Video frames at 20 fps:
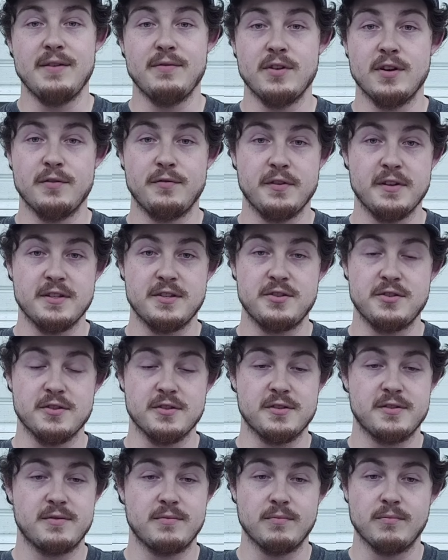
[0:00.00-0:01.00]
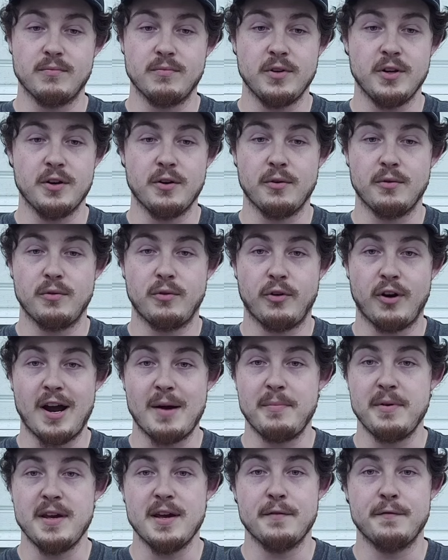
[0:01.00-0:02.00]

Even if it's just, crappy